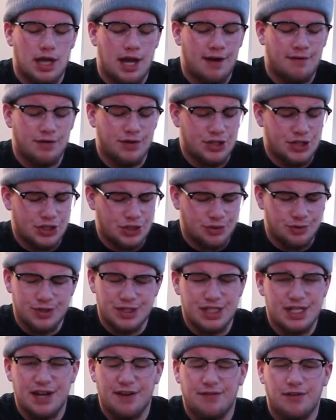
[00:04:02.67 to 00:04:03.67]
Every shoe
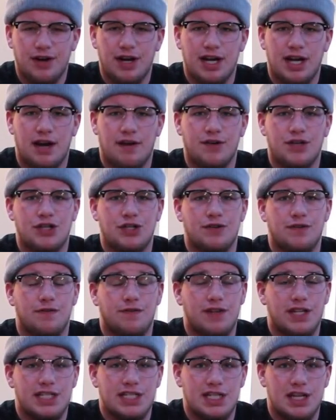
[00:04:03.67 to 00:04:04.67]
is different, and every shoe
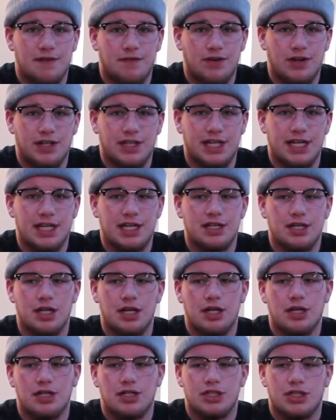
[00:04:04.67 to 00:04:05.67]
fits differently.
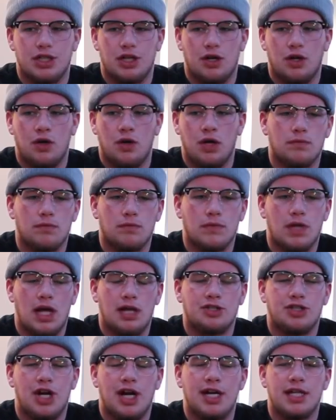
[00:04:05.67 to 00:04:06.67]
So
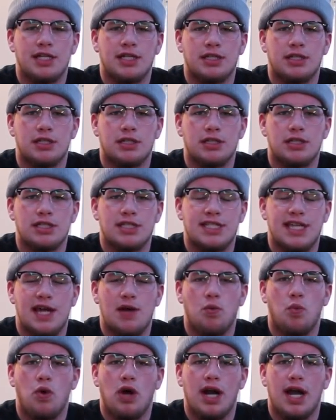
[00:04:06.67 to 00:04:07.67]
I'll try to
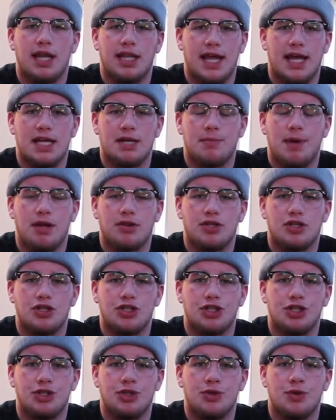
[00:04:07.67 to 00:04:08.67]
say what I like about this
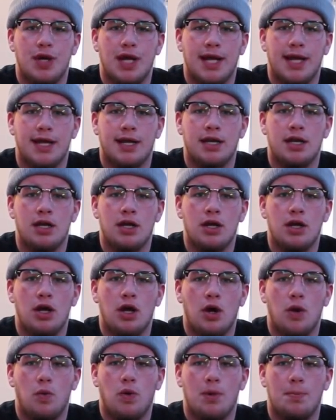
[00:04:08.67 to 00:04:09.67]
shoe and
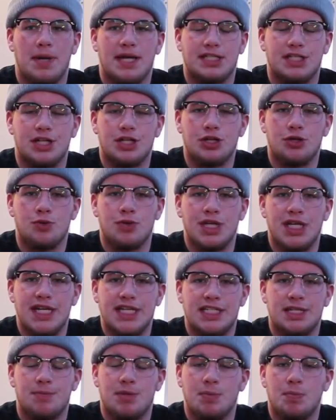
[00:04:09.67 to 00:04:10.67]
what makes it
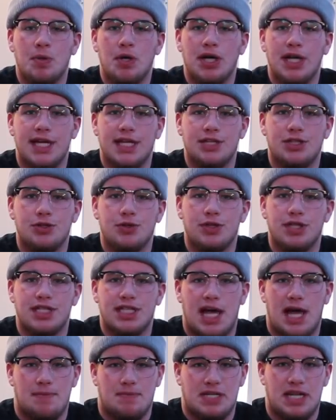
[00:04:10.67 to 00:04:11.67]
unique to be put into the
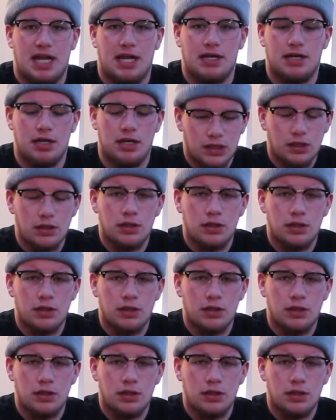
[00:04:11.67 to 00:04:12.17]
top 10.